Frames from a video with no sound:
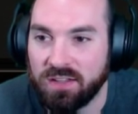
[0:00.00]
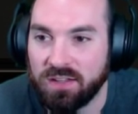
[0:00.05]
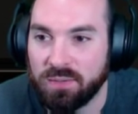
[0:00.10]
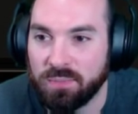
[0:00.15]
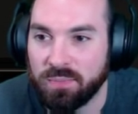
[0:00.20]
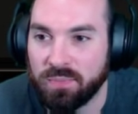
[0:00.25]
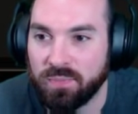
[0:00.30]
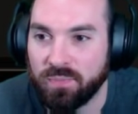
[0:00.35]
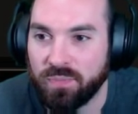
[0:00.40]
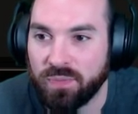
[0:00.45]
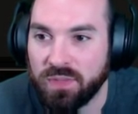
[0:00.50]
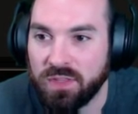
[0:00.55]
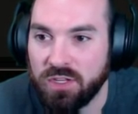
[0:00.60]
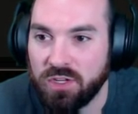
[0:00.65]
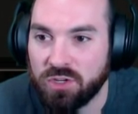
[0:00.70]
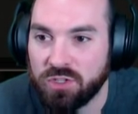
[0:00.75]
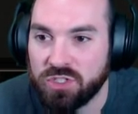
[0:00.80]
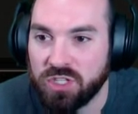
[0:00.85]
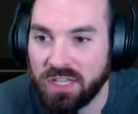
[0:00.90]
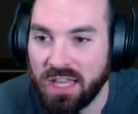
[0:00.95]
Huh?
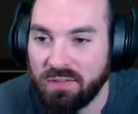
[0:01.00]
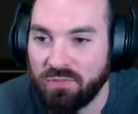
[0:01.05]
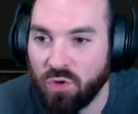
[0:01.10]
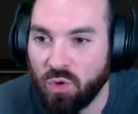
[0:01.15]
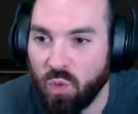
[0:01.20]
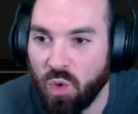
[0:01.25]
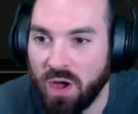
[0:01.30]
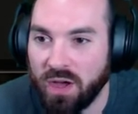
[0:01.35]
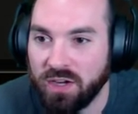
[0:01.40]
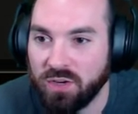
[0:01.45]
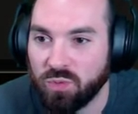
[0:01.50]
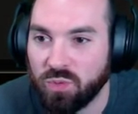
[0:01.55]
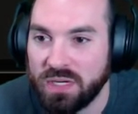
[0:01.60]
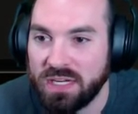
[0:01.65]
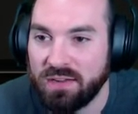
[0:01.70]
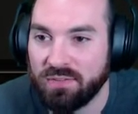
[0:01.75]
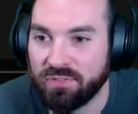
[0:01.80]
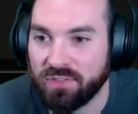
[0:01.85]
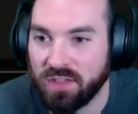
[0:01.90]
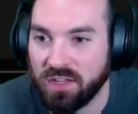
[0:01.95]
You're Weird. level one re
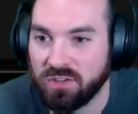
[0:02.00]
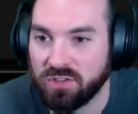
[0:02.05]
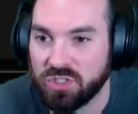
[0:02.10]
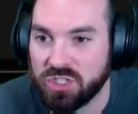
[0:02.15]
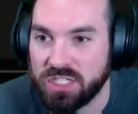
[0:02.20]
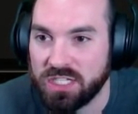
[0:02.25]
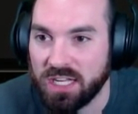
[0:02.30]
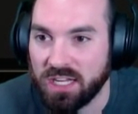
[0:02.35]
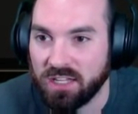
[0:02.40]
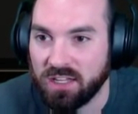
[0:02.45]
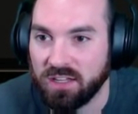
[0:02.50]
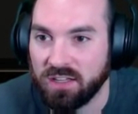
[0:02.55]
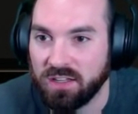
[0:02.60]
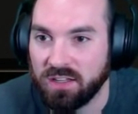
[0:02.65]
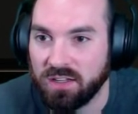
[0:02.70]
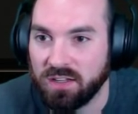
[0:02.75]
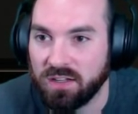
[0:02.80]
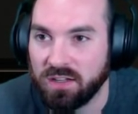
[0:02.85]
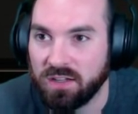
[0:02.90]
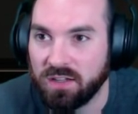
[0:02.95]
of Thunderstick.
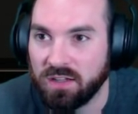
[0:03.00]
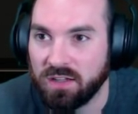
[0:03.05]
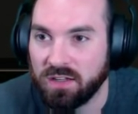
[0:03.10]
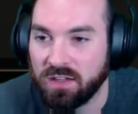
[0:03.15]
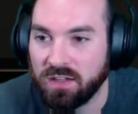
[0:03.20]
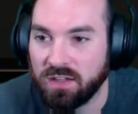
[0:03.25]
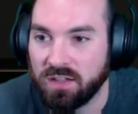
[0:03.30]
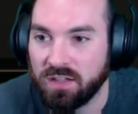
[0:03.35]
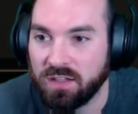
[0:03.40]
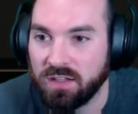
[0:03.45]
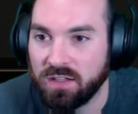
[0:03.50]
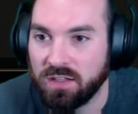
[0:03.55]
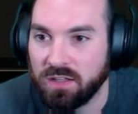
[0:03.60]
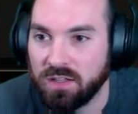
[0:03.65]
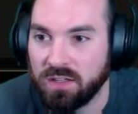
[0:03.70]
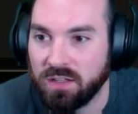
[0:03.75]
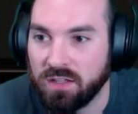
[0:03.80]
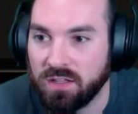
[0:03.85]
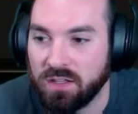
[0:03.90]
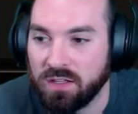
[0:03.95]
I'm level
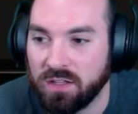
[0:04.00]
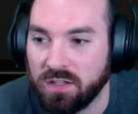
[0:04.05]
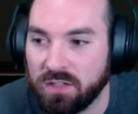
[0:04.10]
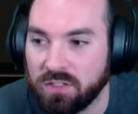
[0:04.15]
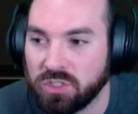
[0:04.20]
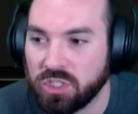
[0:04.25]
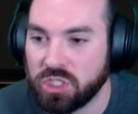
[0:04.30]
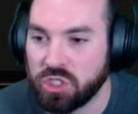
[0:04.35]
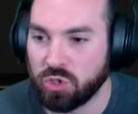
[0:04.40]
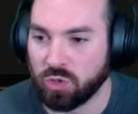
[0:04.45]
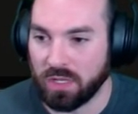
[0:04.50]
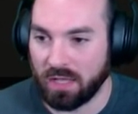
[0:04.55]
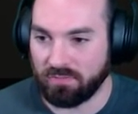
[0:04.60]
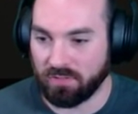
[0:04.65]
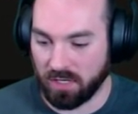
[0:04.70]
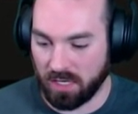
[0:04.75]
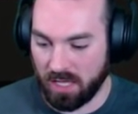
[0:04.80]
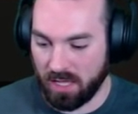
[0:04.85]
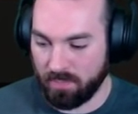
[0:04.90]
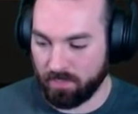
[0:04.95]
two. Did you
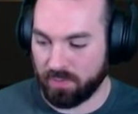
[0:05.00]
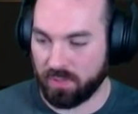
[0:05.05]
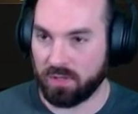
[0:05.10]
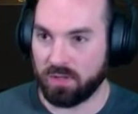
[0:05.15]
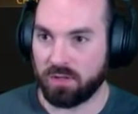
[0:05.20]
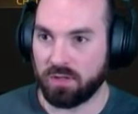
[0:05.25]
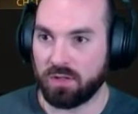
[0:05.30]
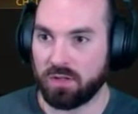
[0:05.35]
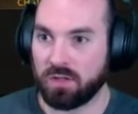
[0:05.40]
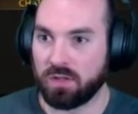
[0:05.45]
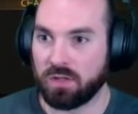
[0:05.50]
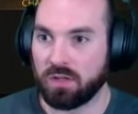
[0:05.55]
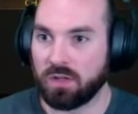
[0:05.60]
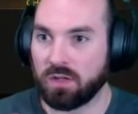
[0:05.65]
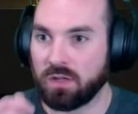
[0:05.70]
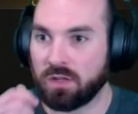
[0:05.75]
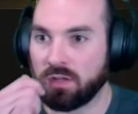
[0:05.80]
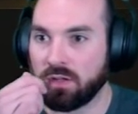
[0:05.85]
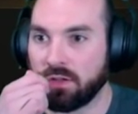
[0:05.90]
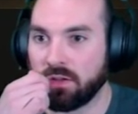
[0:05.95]
level up? You're also level.
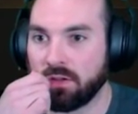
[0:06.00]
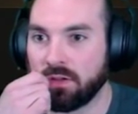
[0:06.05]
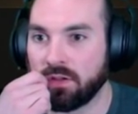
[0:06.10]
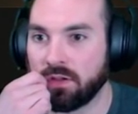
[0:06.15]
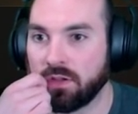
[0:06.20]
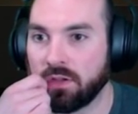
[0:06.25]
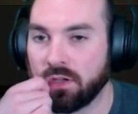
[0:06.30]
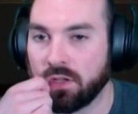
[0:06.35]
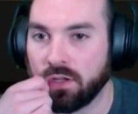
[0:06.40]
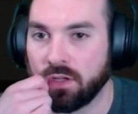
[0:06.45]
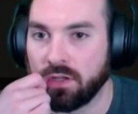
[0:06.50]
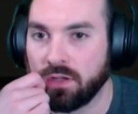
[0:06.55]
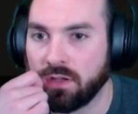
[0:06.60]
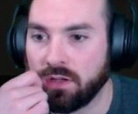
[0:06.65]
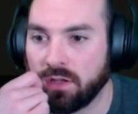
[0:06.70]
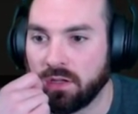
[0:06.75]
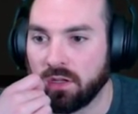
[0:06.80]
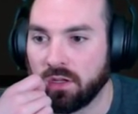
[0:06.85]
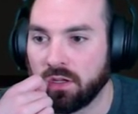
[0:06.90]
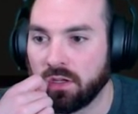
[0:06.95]
I
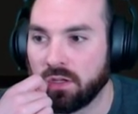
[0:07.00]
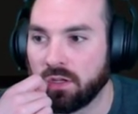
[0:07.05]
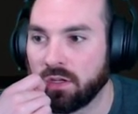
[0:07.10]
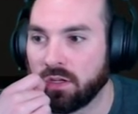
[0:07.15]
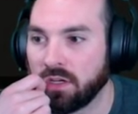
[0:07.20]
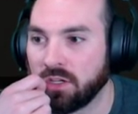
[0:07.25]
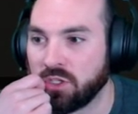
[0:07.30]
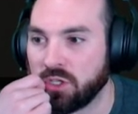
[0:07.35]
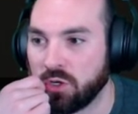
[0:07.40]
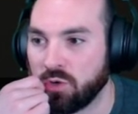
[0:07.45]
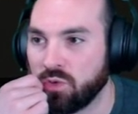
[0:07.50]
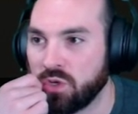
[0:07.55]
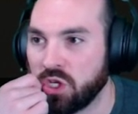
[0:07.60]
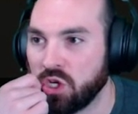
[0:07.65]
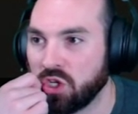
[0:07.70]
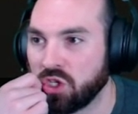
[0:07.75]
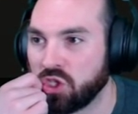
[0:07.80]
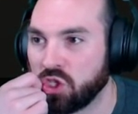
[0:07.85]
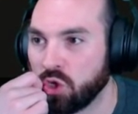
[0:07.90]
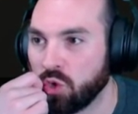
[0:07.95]
don't know. Do
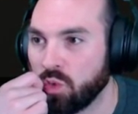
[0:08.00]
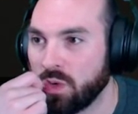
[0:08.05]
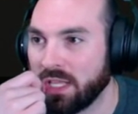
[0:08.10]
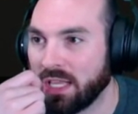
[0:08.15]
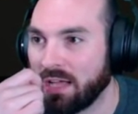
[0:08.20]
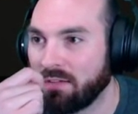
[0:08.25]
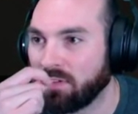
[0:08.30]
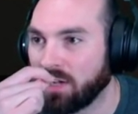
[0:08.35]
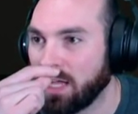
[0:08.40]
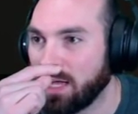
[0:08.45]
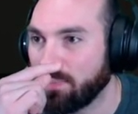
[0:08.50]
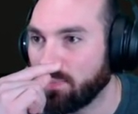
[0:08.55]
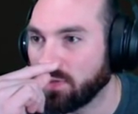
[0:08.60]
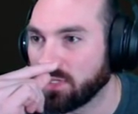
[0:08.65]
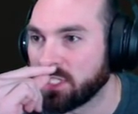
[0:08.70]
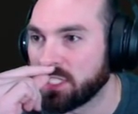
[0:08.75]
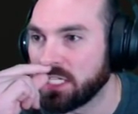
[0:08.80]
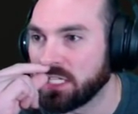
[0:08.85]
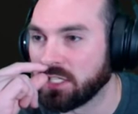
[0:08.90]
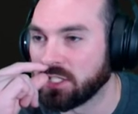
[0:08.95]
you? Do we level up?
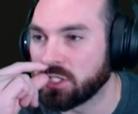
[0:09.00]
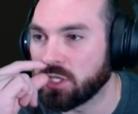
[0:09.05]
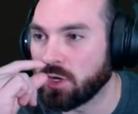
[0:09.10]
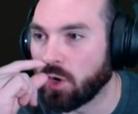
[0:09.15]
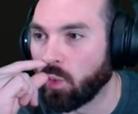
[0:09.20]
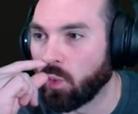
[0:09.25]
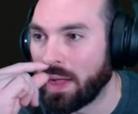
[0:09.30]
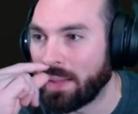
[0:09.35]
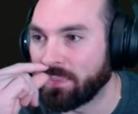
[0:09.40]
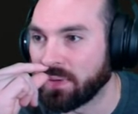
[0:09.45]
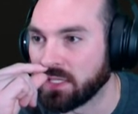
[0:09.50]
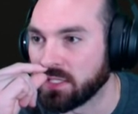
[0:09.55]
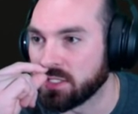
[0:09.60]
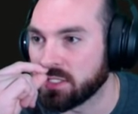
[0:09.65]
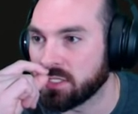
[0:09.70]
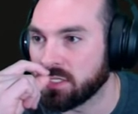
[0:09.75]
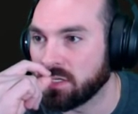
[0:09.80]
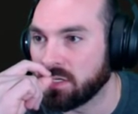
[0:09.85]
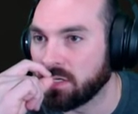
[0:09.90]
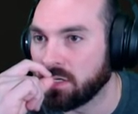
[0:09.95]
Let's see. Let's go to weapons.